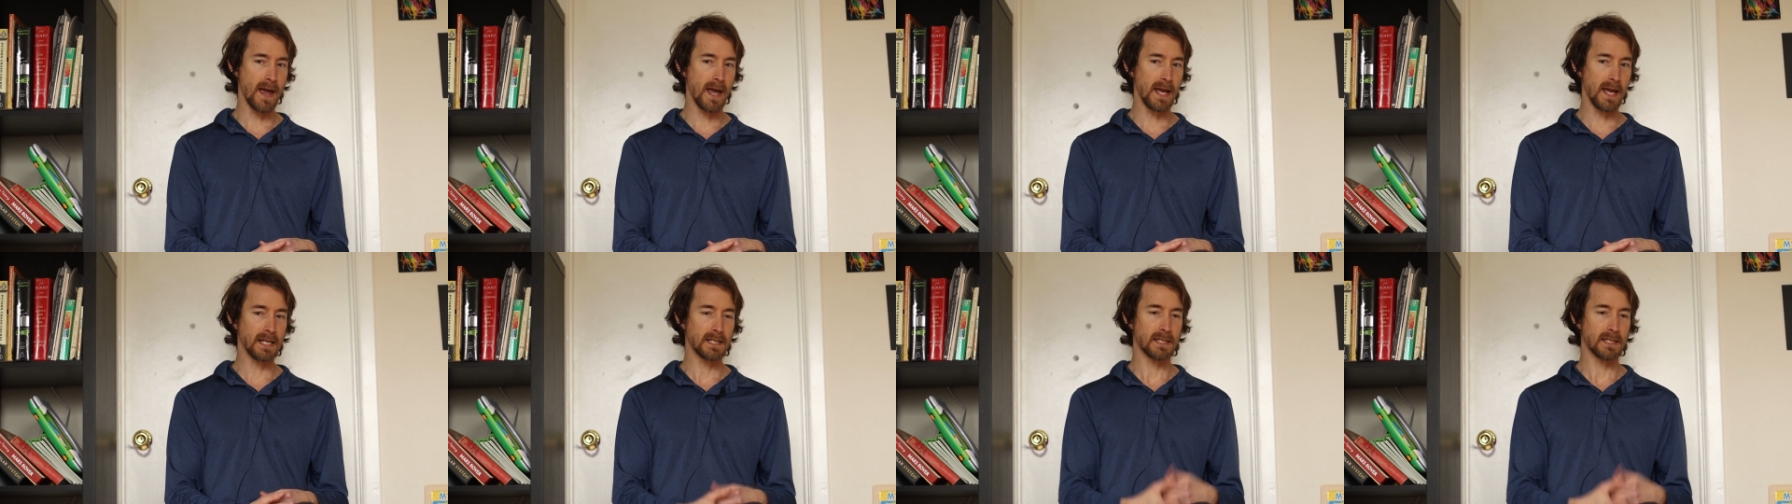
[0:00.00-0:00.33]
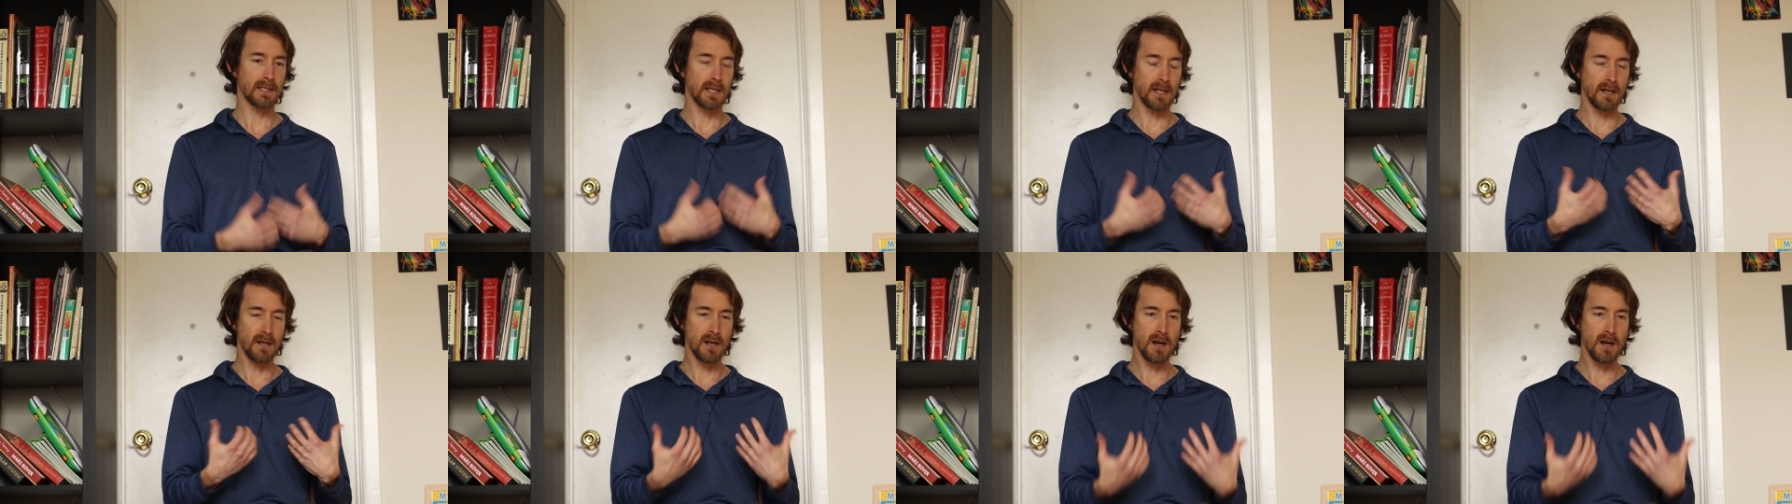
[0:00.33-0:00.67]
it's
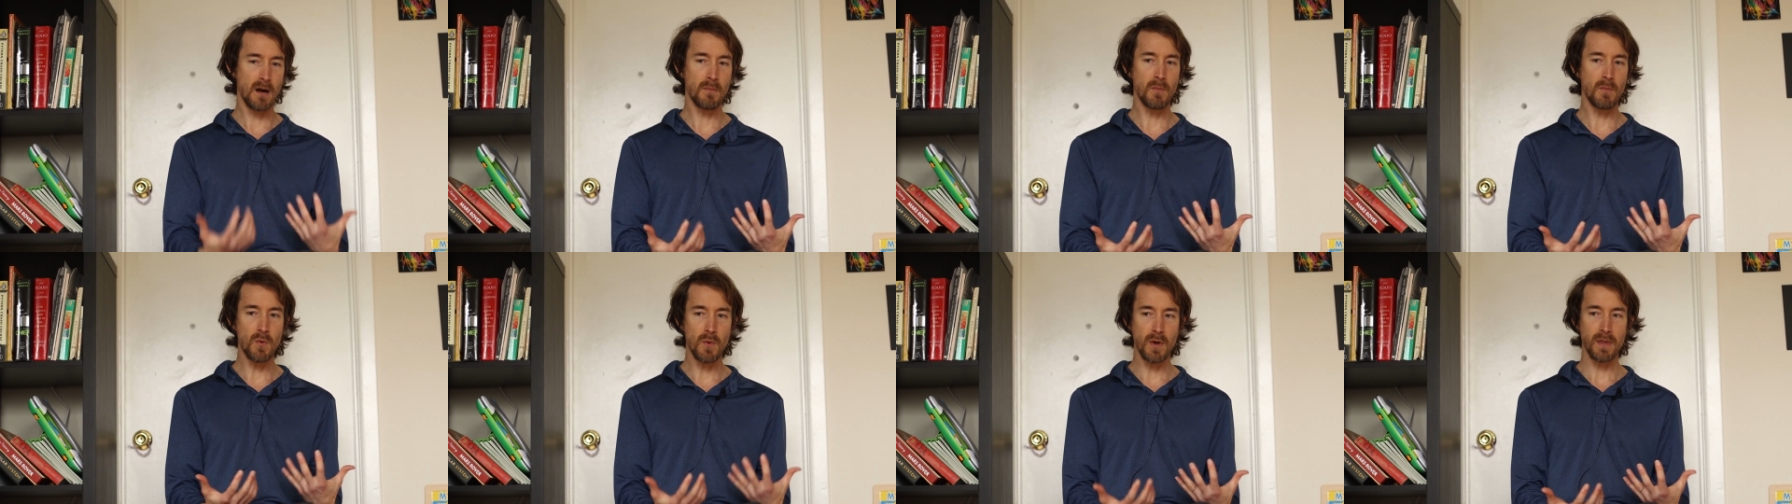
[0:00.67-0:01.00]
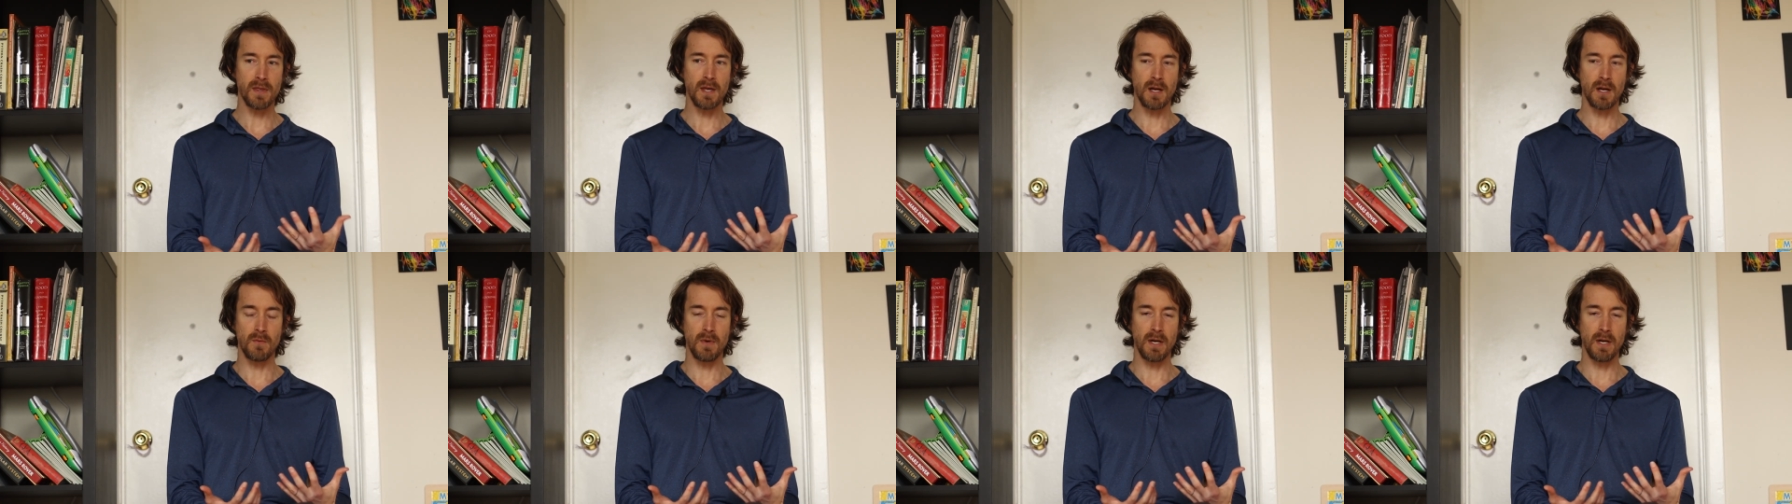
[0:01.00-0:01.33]
the number one
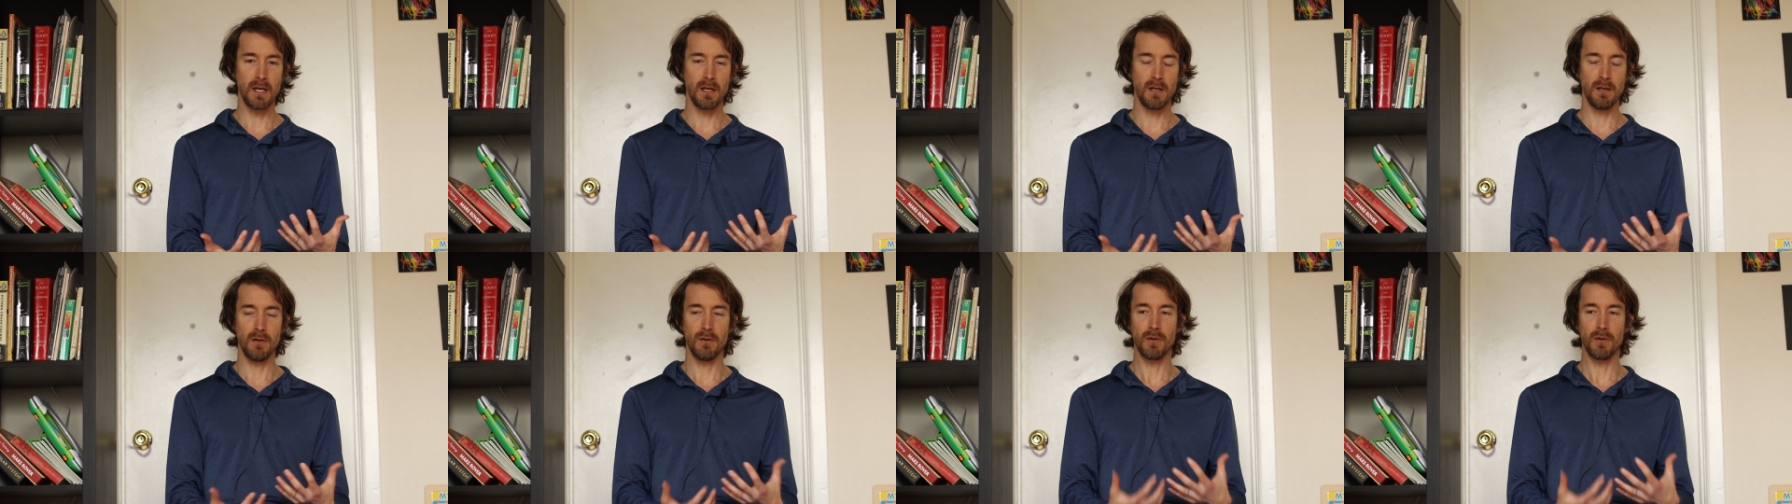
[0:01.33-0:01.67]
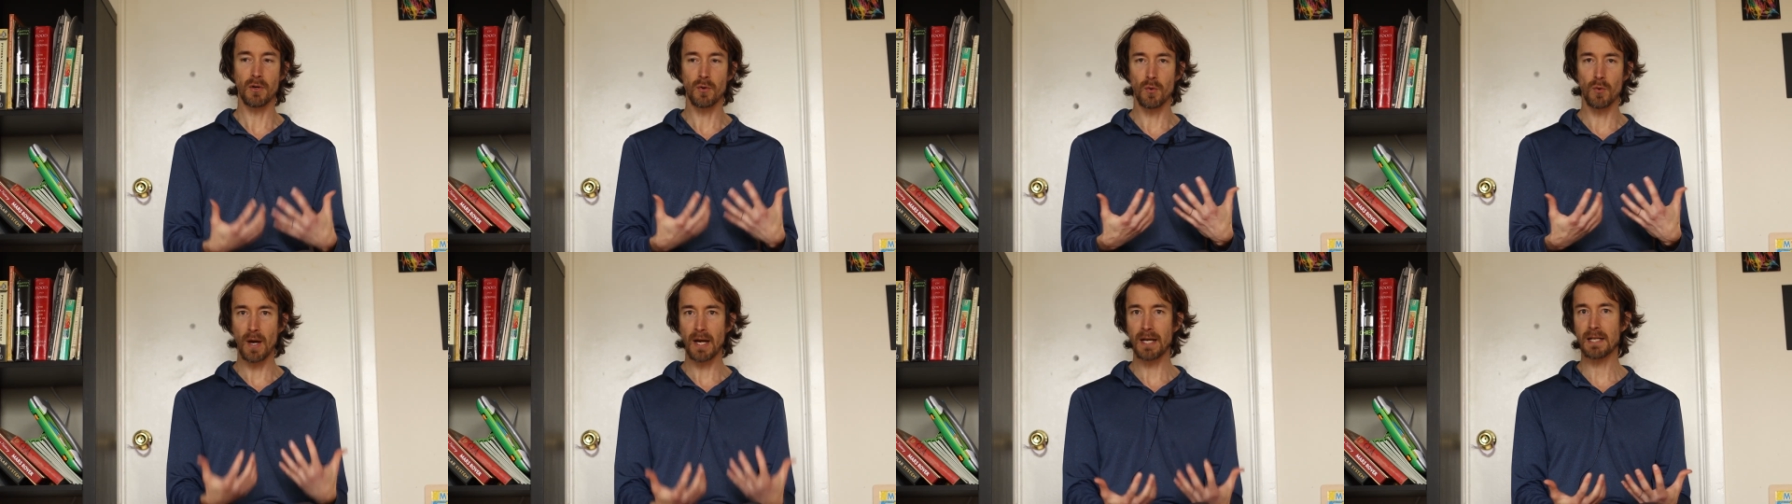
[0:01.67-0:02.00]
thing we need to do, the
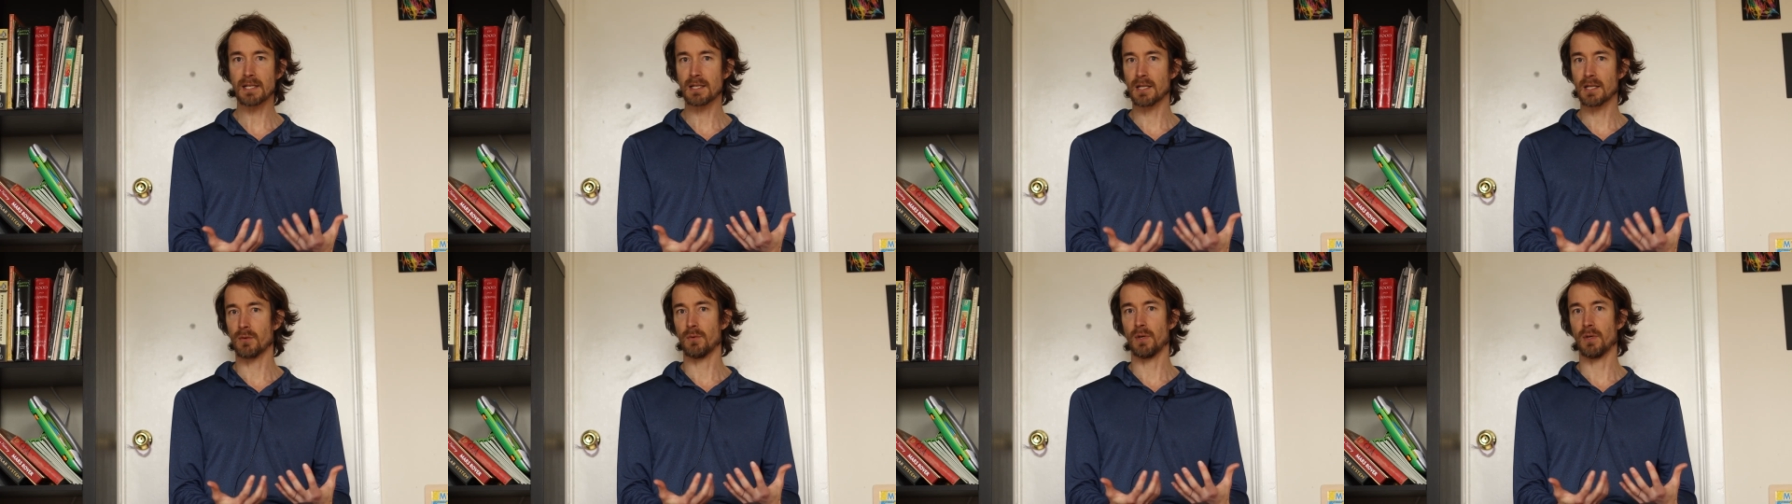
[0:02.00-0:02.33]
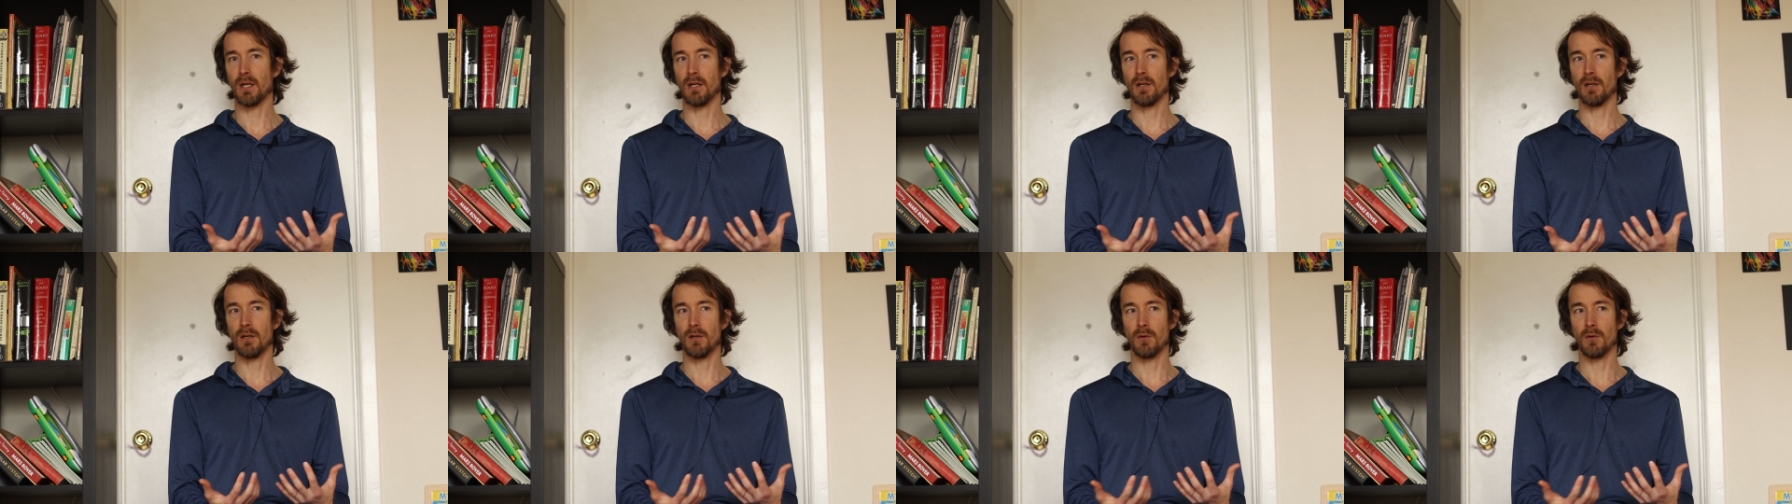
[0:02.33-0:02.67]
greatest thing we
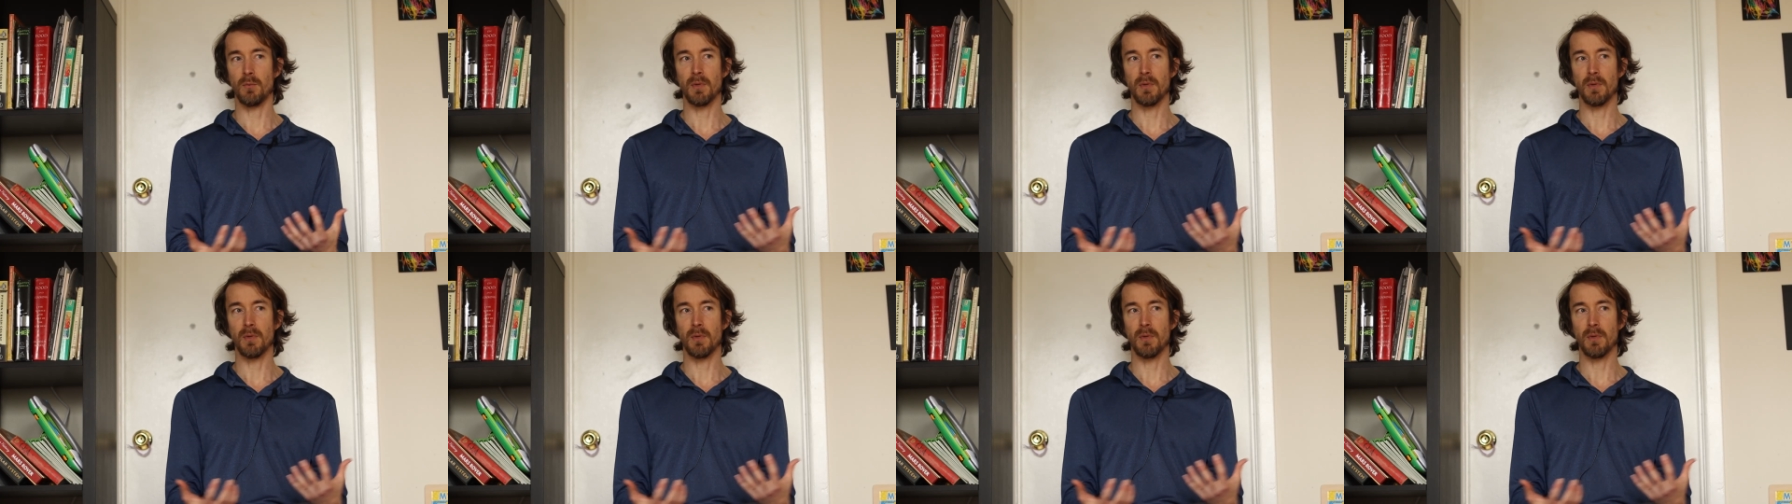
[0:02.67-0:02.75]
need to do,